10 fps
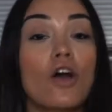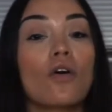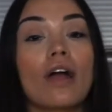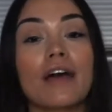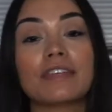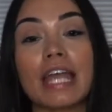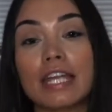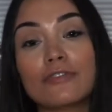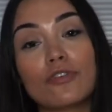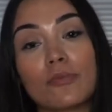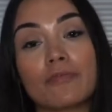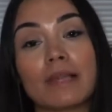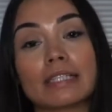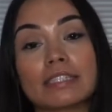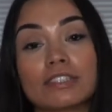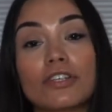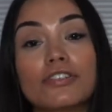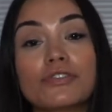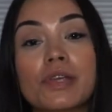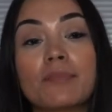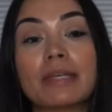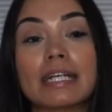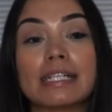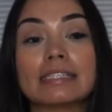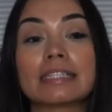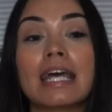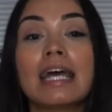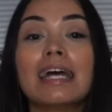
or having any form of plastic surgery, because